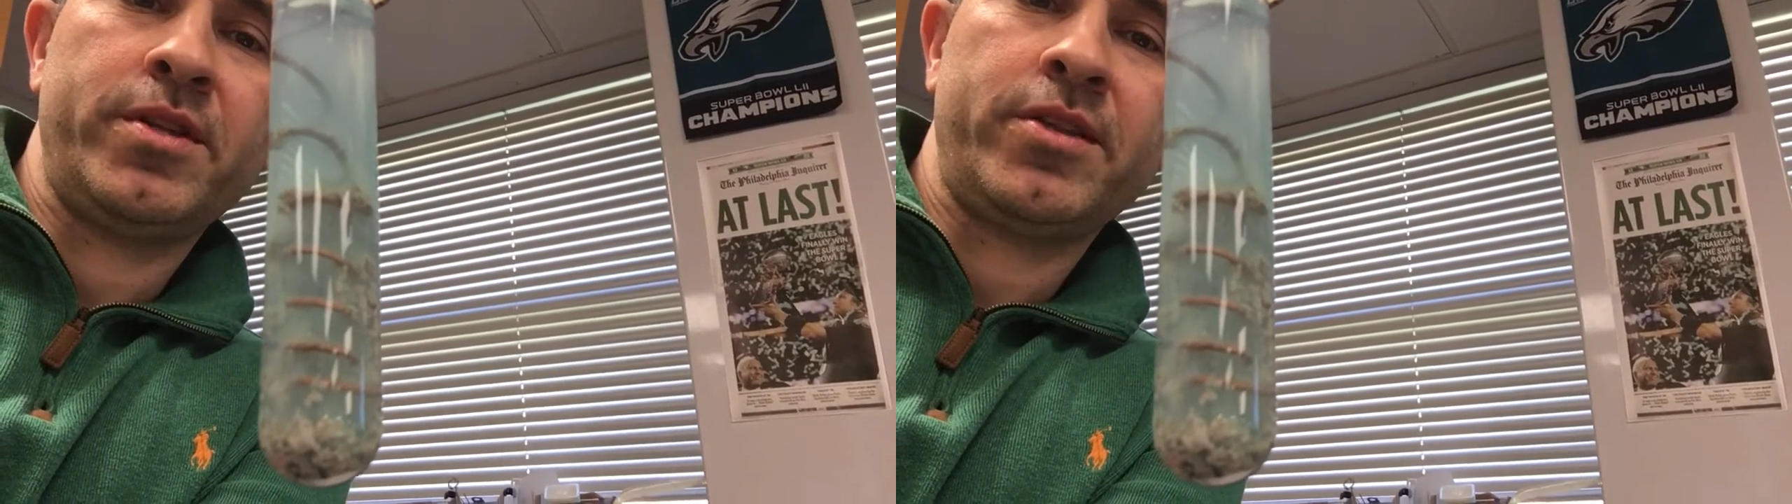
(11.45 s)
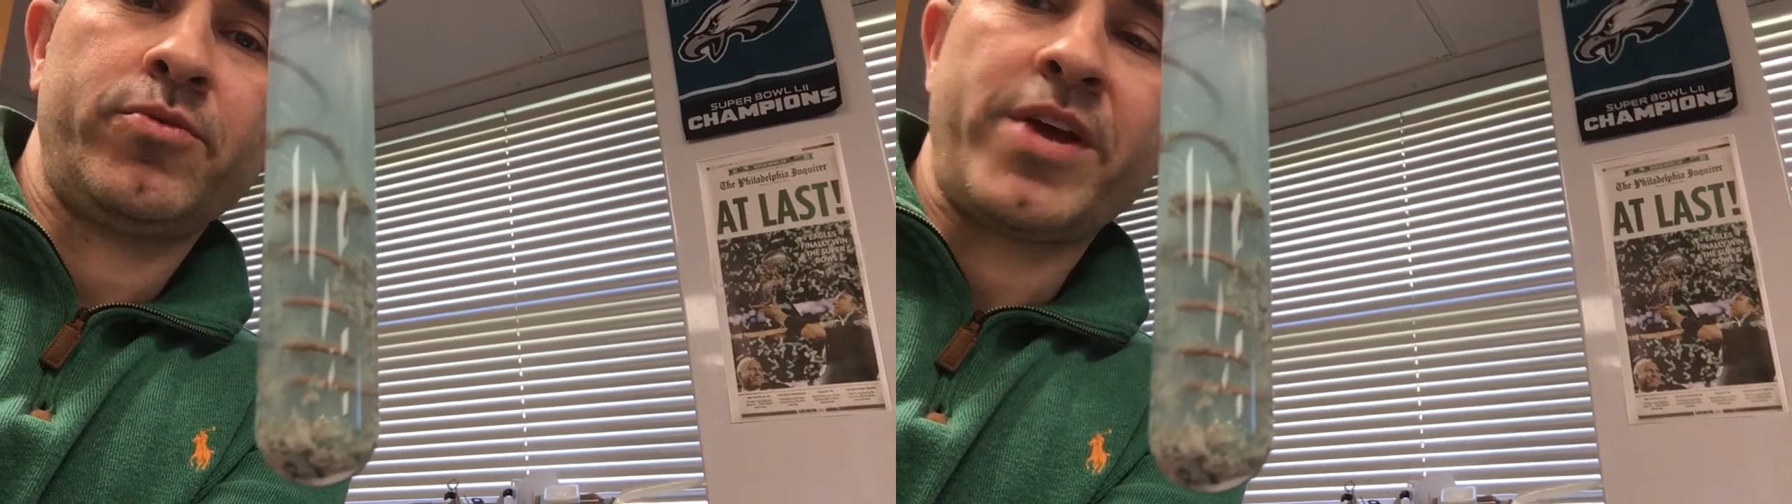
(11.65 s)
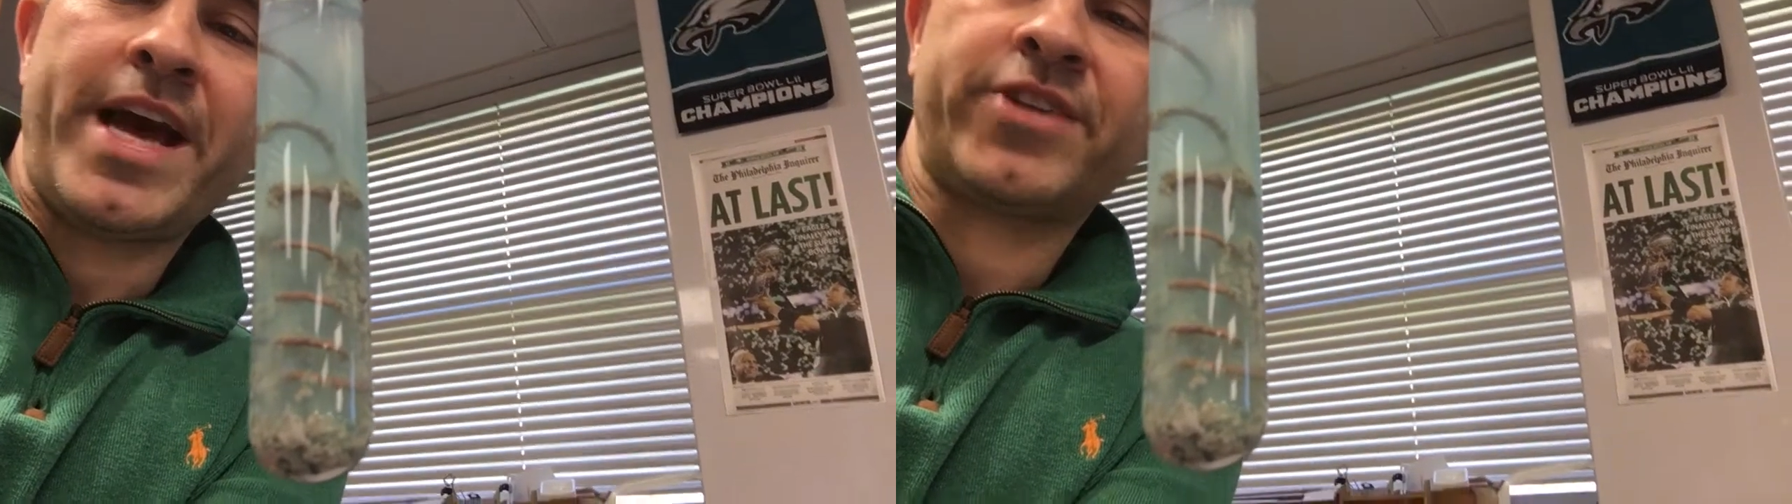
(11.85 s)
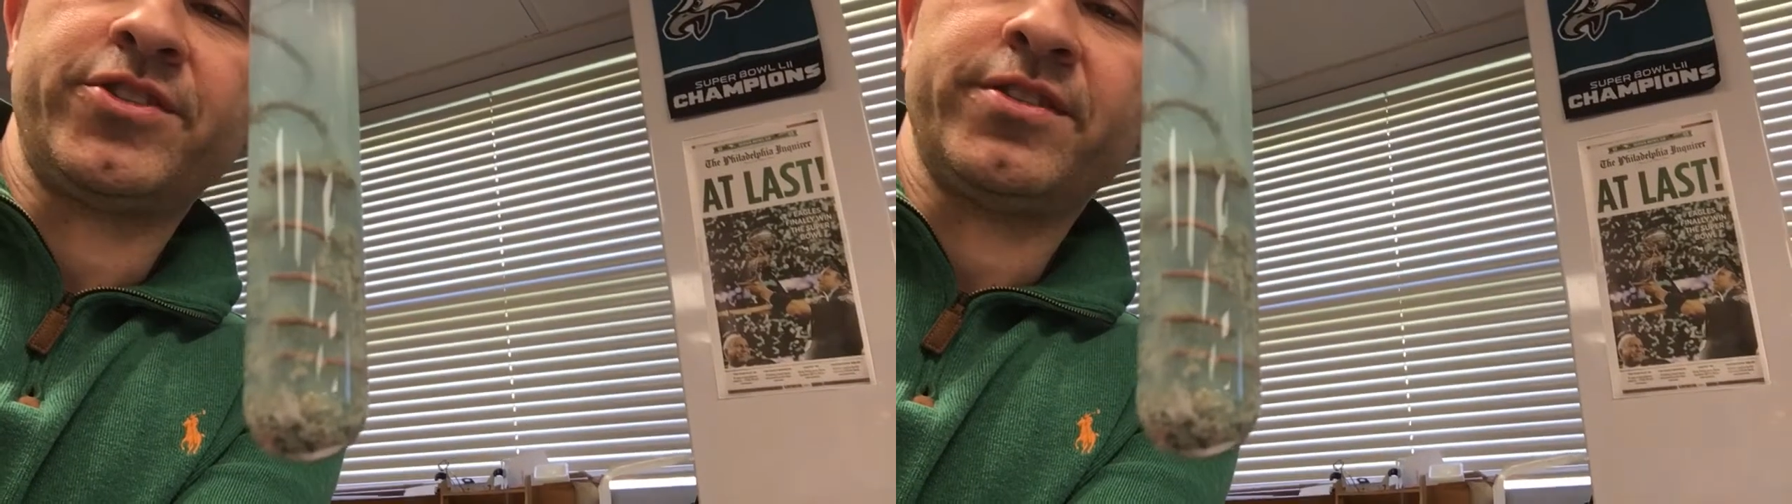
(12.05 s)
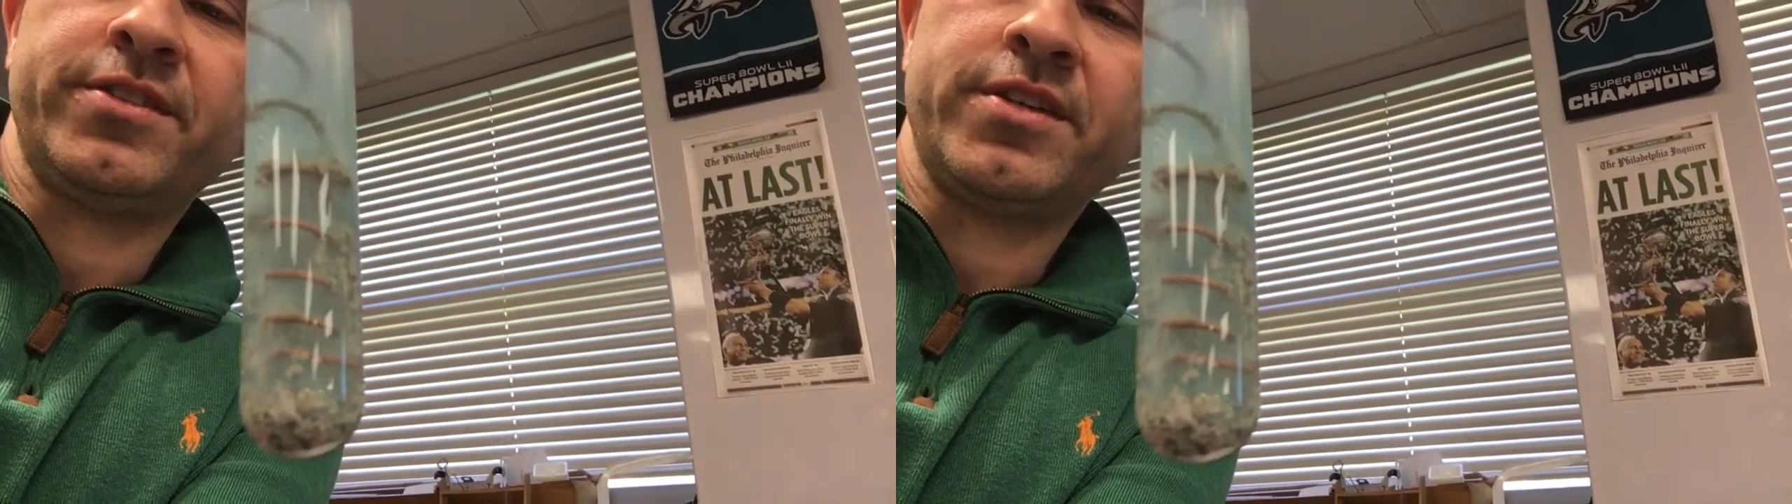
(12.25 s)
that the
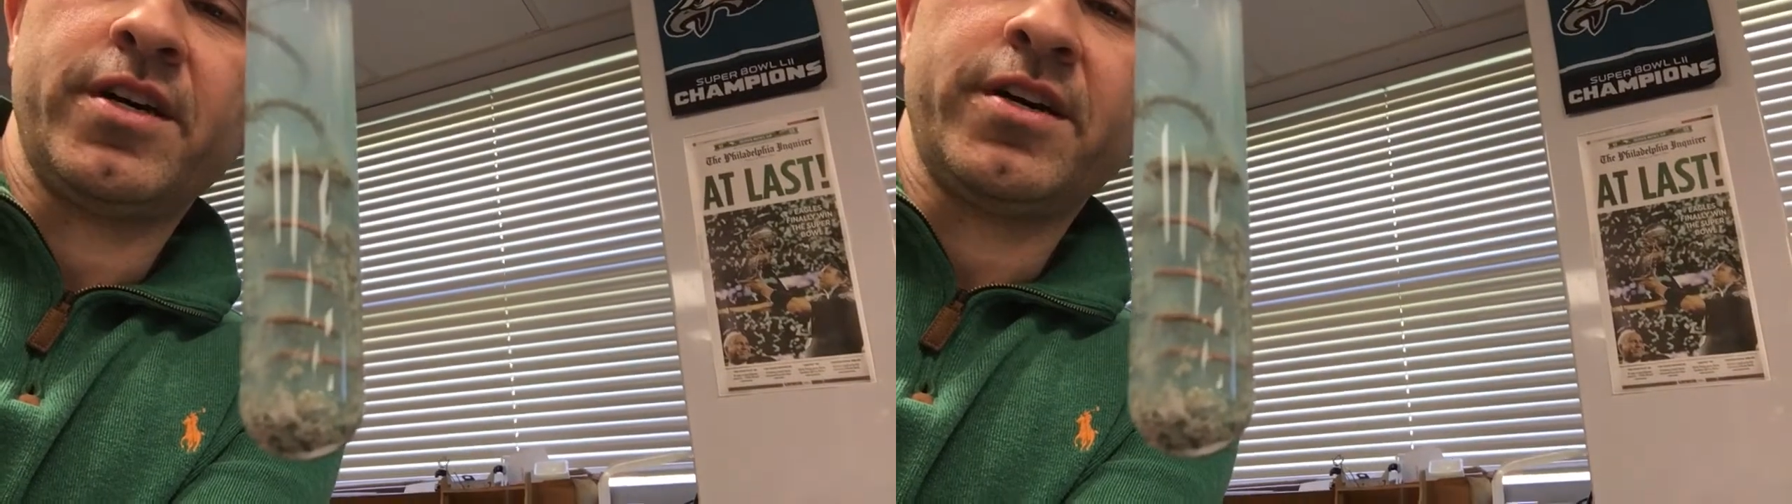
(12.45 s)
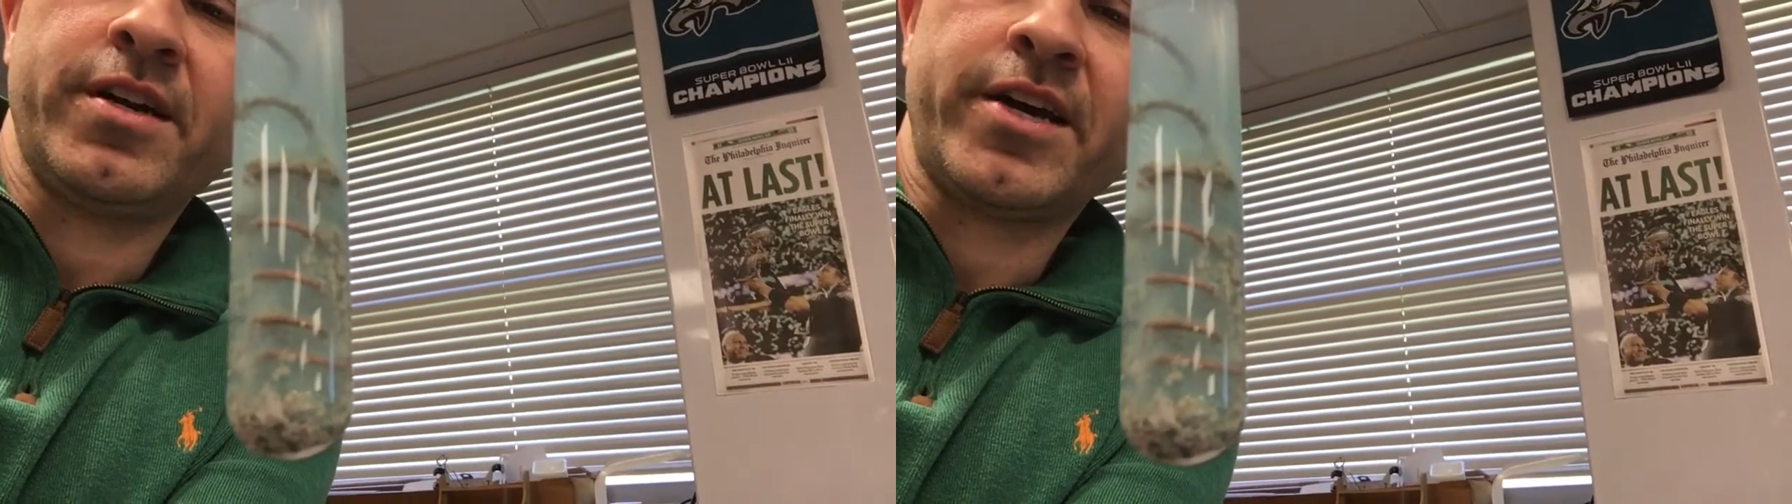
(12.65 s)
reaction's done.